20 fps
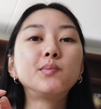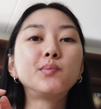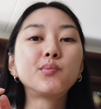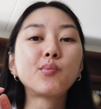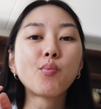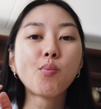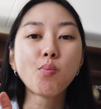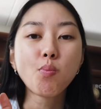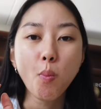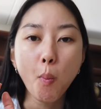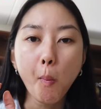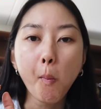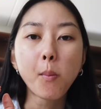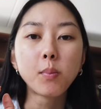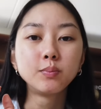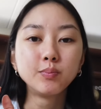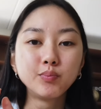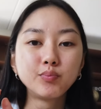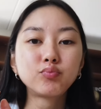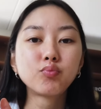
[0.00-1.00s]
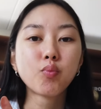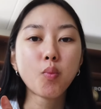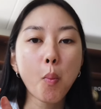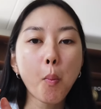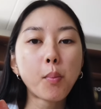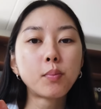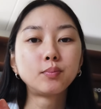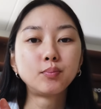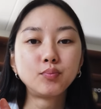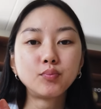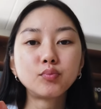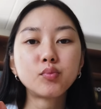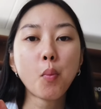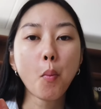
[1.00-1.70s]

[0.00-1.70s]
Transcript: Mm. Mm, mm, mm, mm,